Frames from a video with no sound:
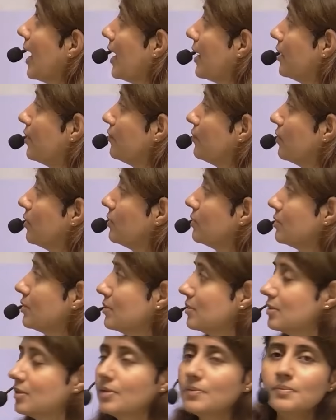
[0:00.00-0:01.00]
hiring for
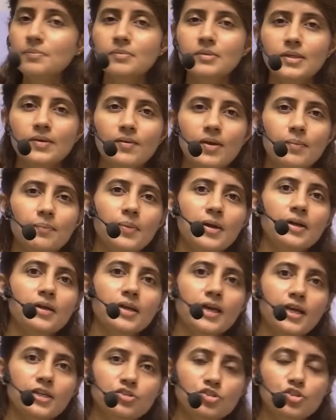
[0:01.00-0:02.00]
system
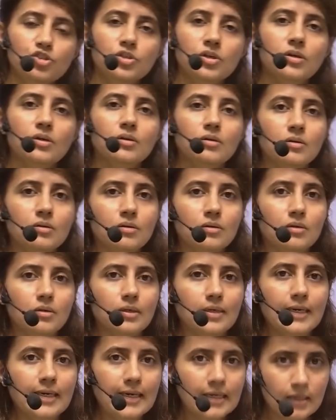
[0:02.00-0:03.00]
development engineer
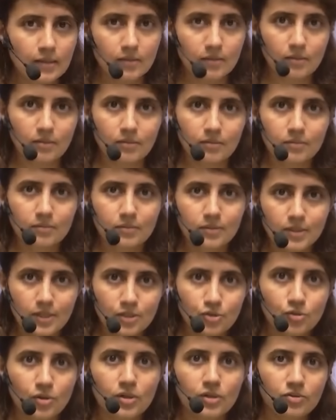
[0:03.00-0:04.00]
intern.
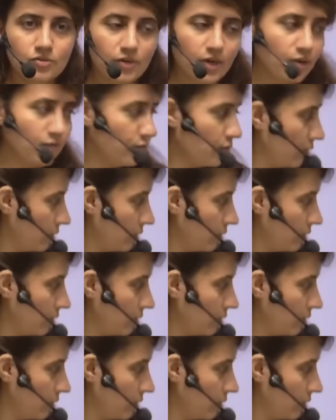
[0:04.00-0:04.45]
Yes, you heard it right,